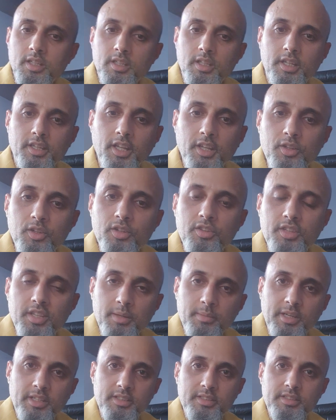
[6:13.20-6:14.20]
Another good thing
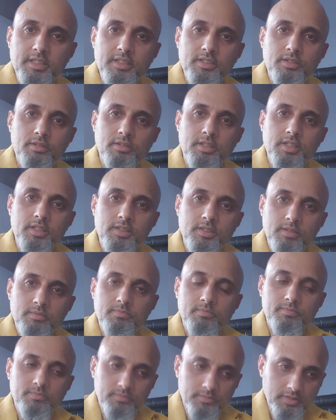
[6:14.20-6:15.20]
about the sensor is,
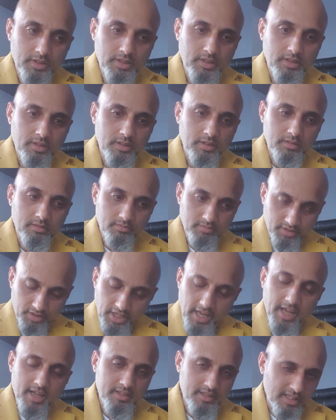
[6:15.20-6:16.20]

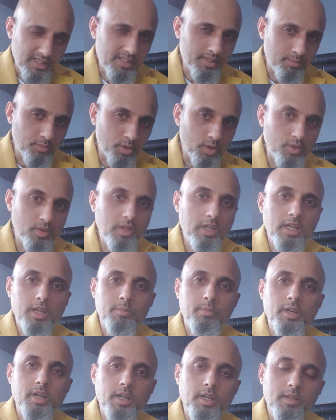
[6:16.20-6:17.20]
yeah, it's small,
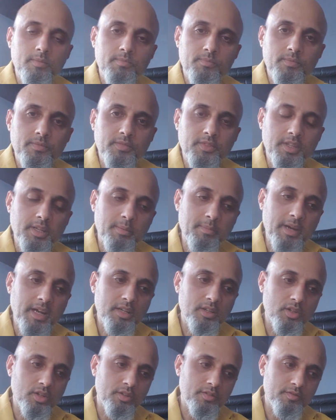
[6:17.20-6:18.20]
but the
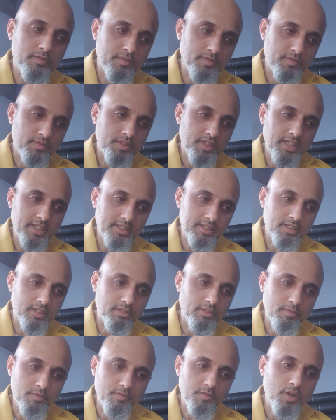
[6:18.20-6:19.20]
amount of things that are
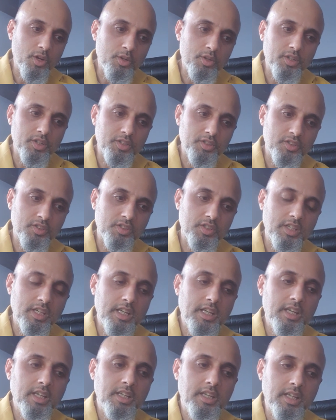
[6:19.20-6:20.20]
in focus
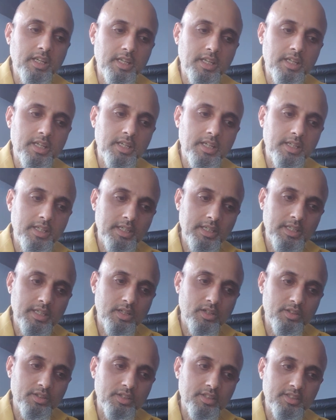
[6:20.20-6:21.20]

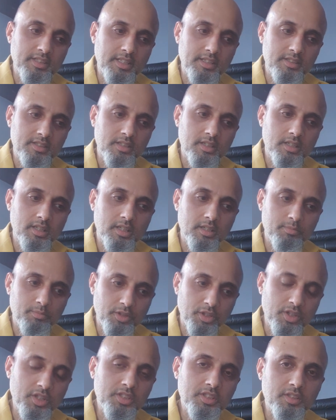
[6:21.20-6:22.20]
on the sensor,
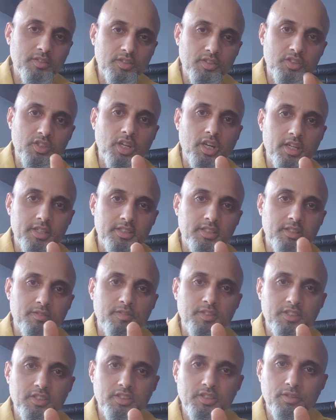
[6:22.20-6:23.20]
because of the size and the
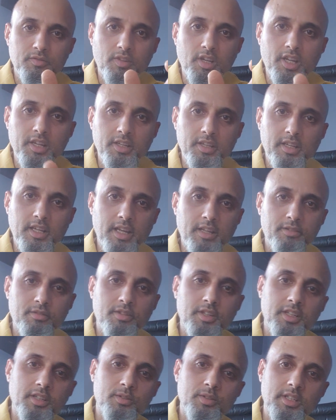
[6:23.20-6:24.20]
physics of light
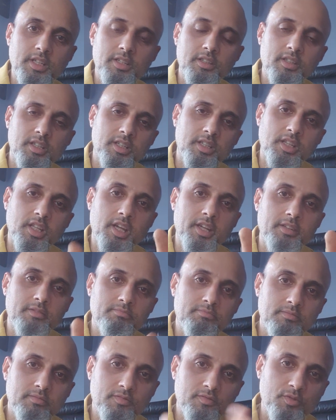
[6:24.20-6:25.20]
gathering and all that, light
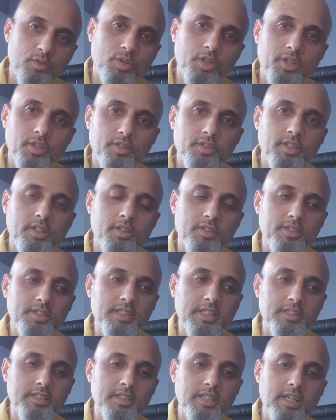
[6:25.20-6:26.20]
falling on the
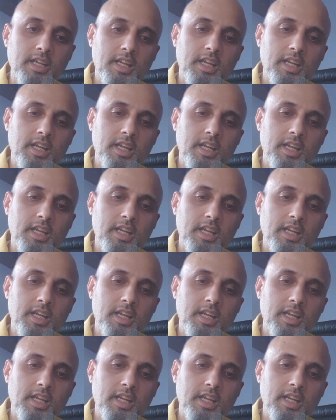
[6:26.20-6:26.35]
sensor,